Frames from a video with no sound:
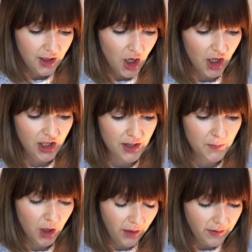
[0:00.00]
"Are you the
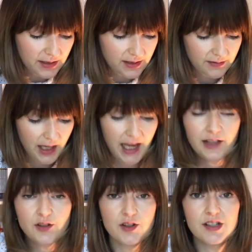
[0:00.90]
prophet?" He
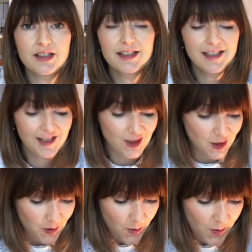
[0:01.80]
answered,
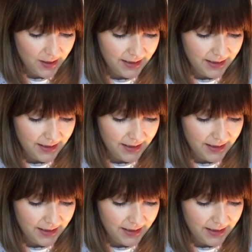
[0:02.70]
"No."